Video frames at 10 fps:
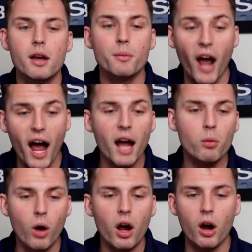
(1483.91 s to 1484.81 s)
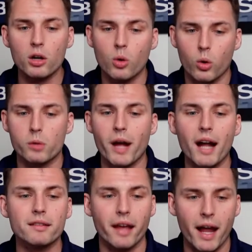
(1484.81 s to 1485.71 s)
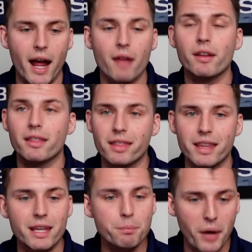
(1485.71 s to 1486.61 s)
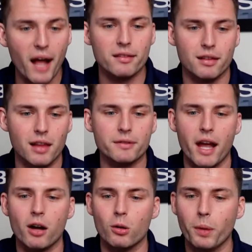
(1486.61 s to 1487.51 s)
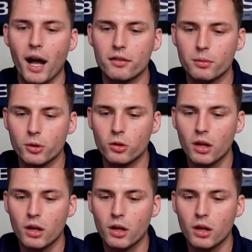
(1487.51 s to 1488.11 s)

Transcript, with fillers: But I want our quarterback to have the best left tackle possible.